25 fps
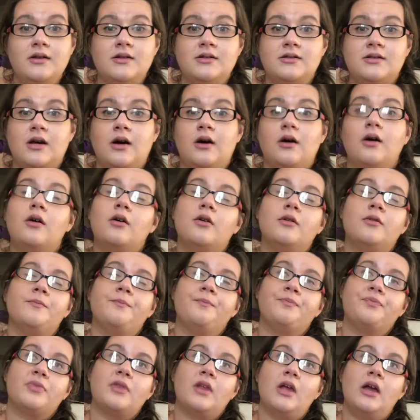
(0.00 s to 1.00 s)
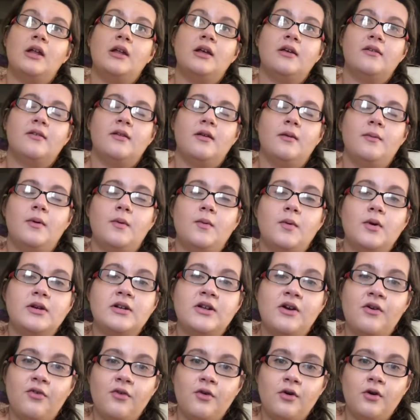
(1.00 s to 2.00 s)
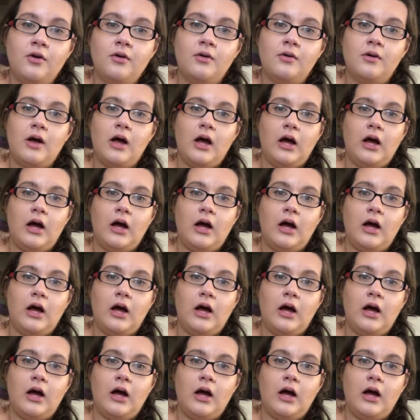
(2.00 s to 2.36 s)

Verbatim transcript: So um, it is a little bit more difficult.